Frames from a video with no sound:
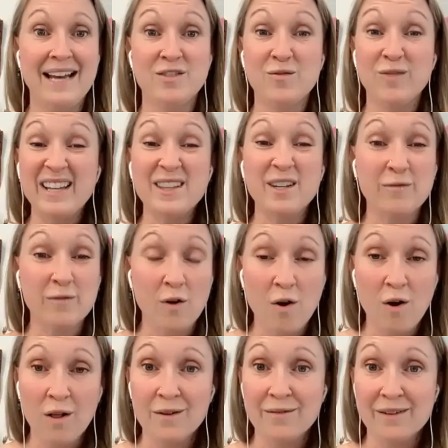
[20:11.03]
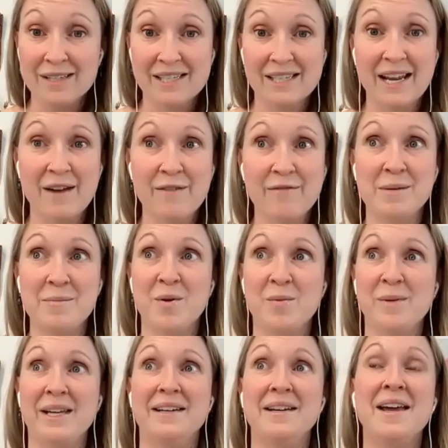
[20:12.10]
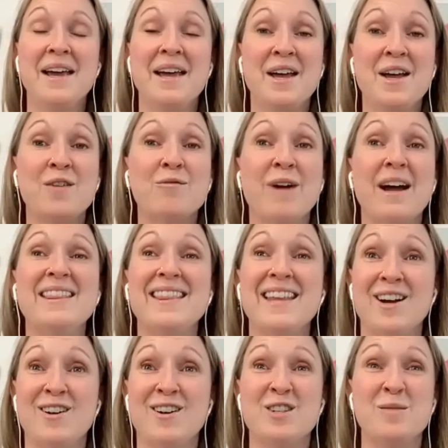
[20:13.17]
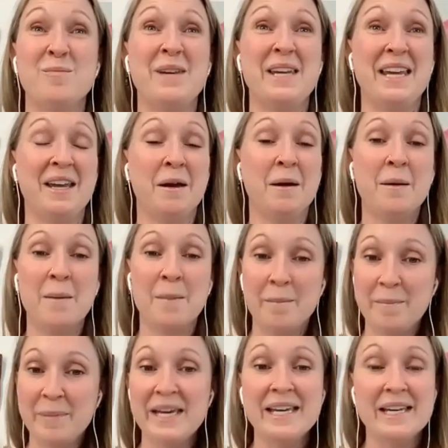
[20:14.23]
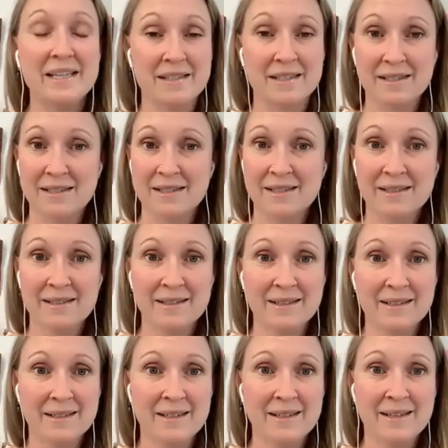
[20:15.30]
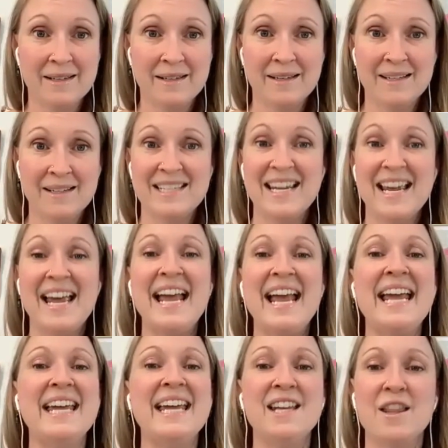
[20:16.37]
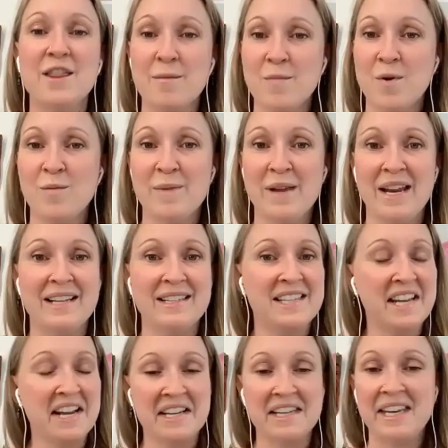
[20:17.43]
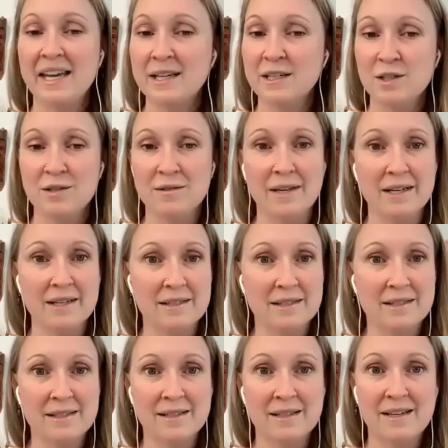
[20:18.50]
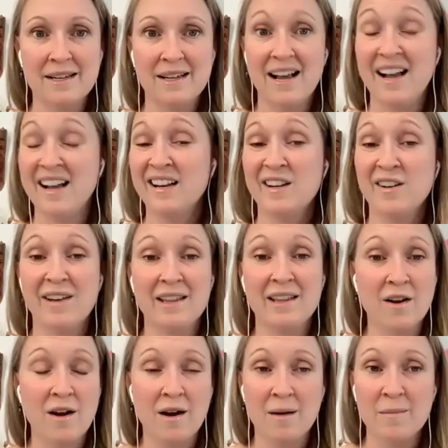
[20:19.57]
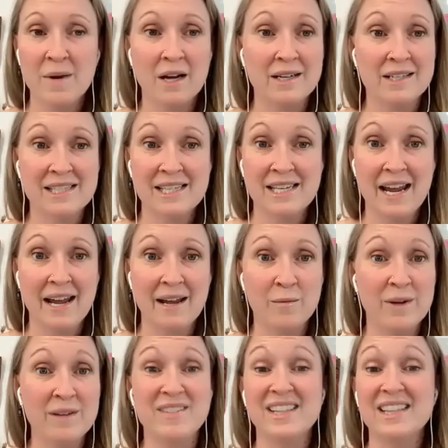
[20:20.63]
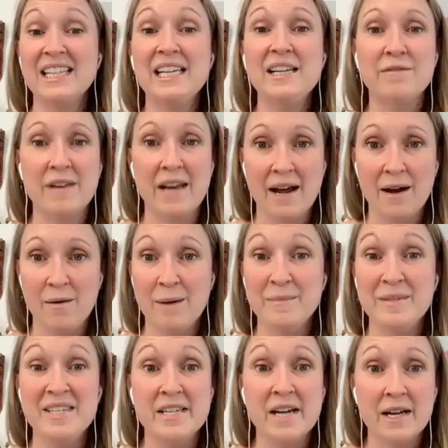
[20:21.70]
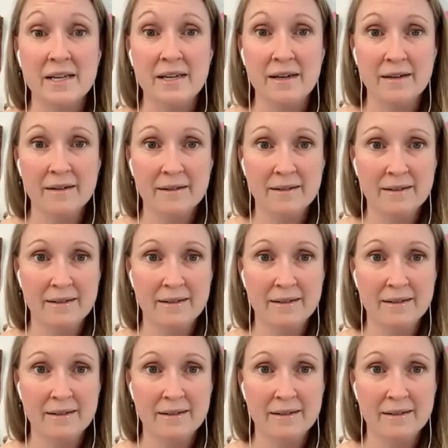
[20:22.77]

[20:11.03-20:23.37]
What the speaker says: It's right there for all of us in every moment, right there to be pissed, to hate the moment and say, I can't do this. I got to get in the car. I'm not going to stay. We have to leave now. I'm done.